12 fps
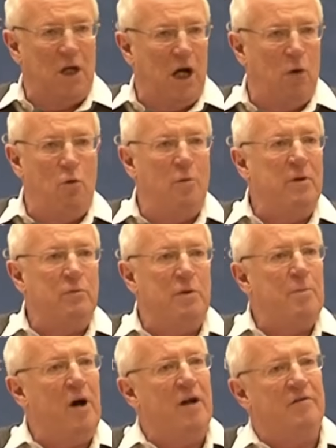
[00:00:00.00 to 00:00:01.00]
a woman
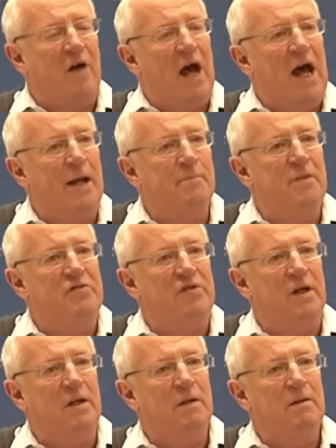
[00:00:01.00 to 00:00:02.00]
with part of her hand missing.